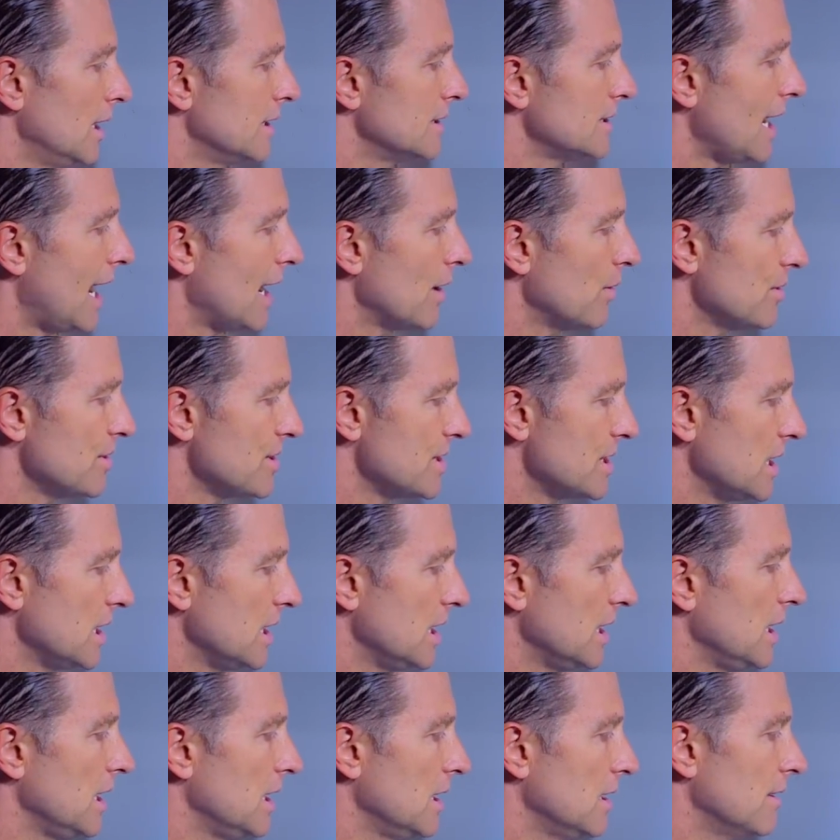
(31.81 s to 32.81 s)

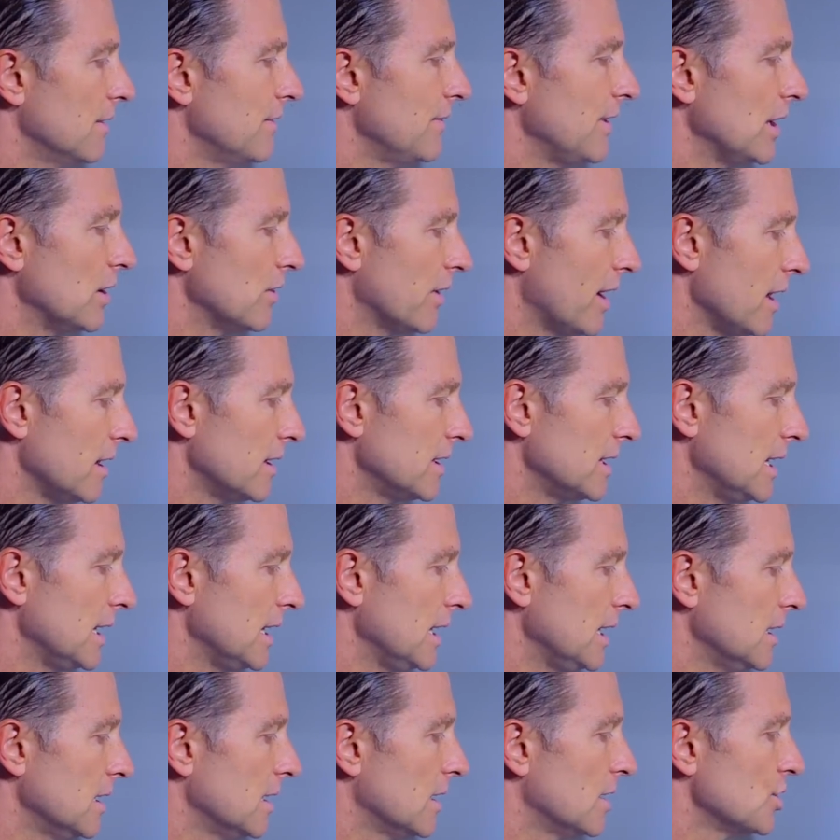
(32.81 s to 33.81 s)
Tyrosine,
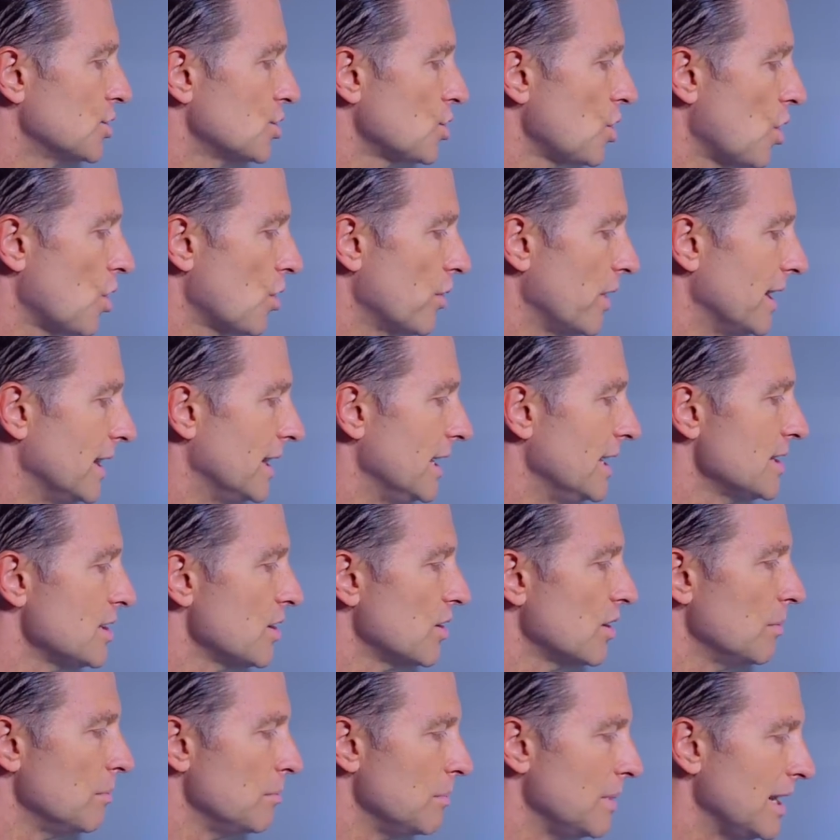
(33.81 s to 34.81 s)
phenylalanine, taurine. These
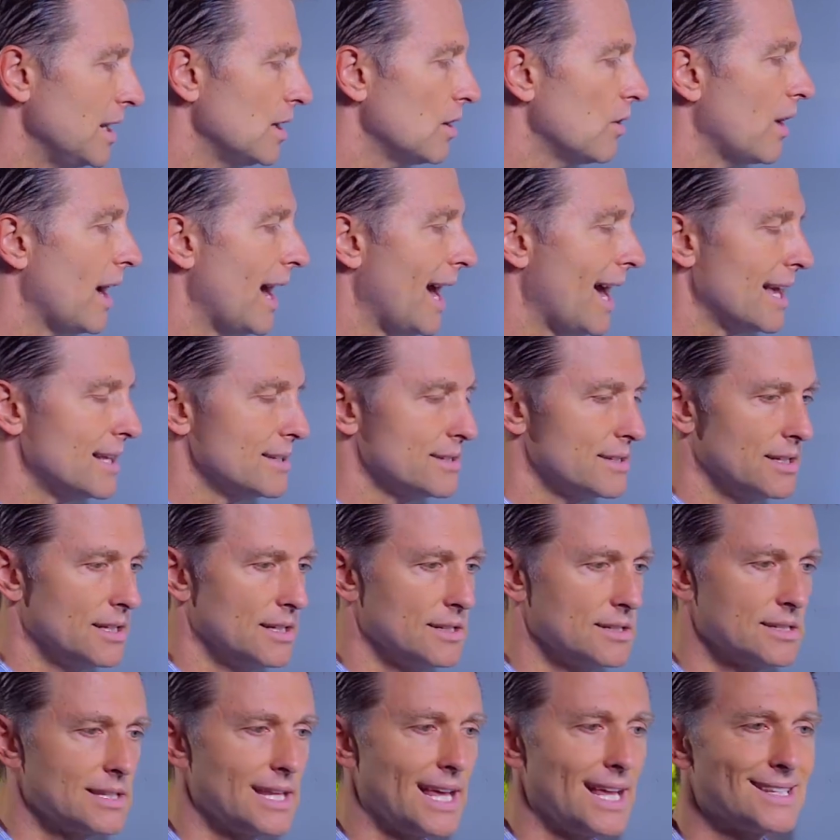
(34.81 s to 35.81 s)
are amino
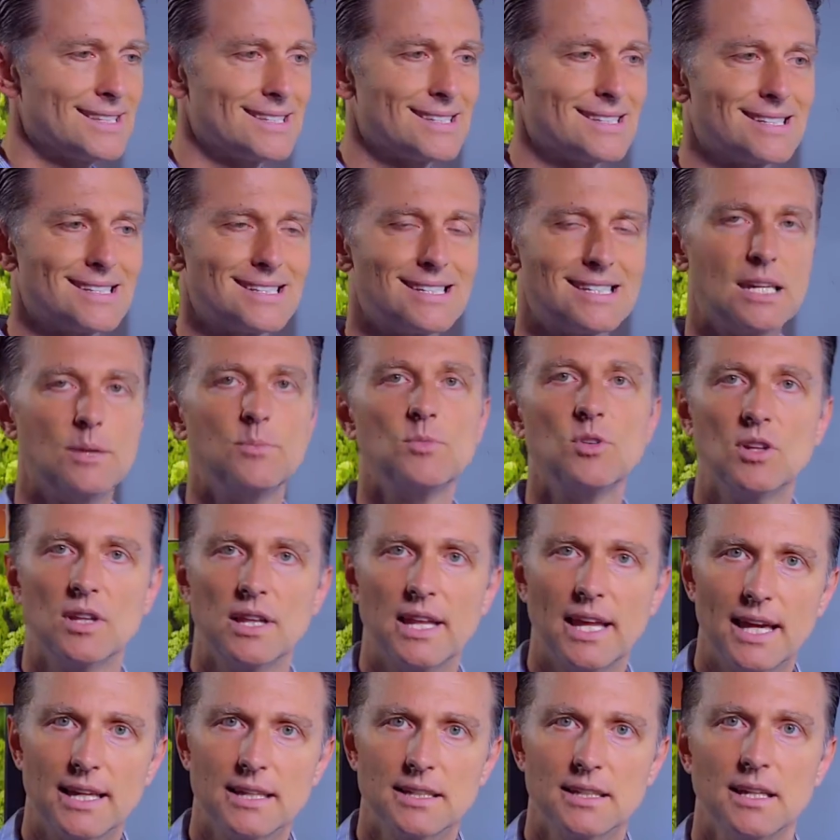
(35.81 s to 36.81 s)
acids that
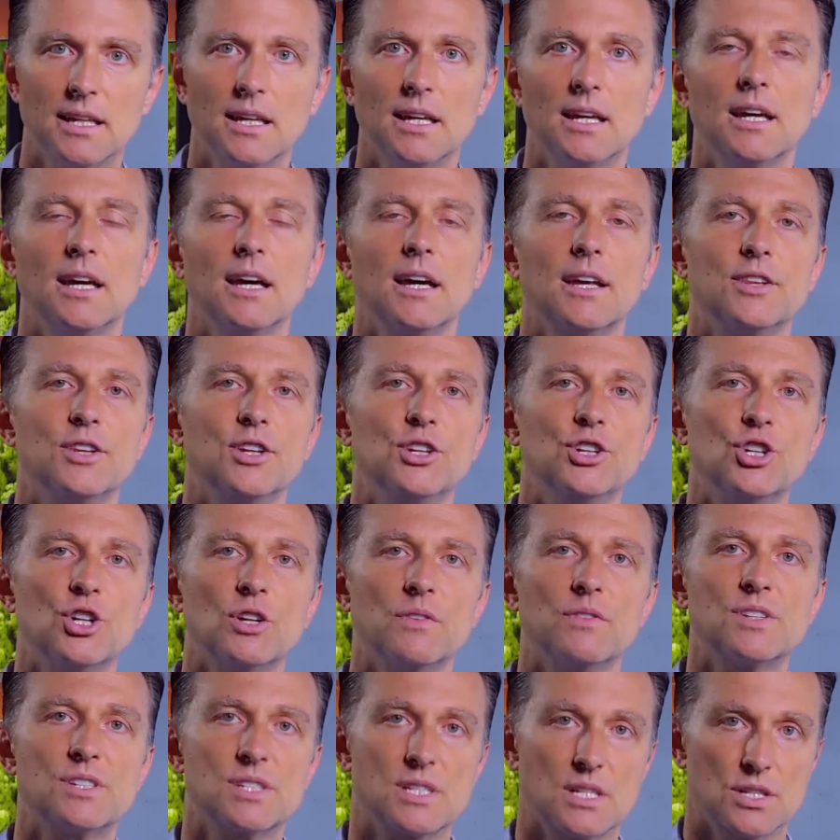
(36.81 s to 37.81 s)
stimulate the
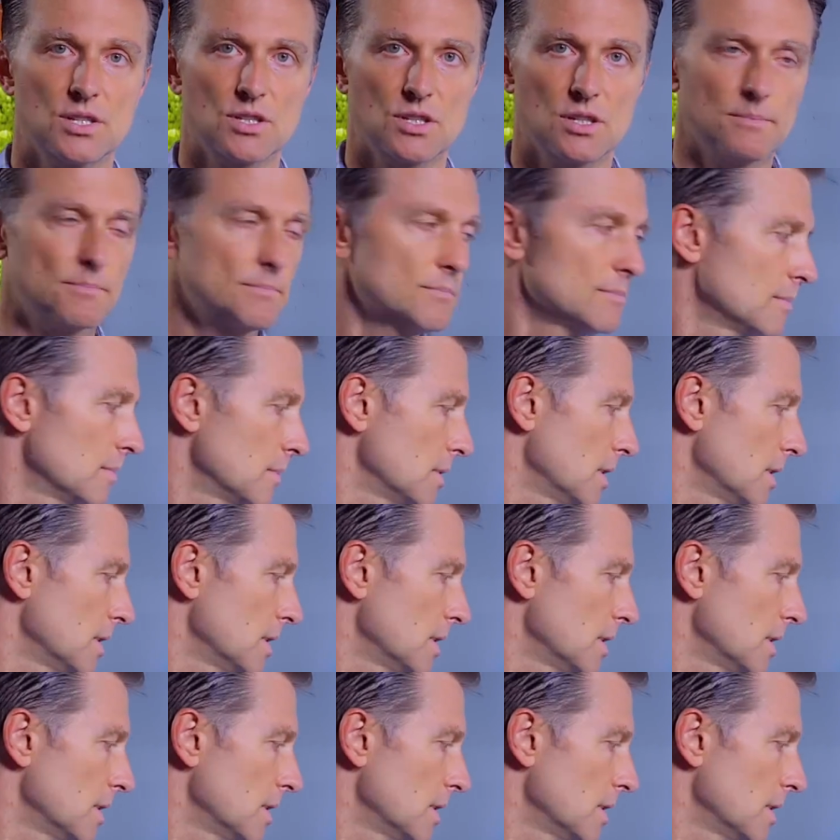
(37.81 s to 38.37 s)
nervous system.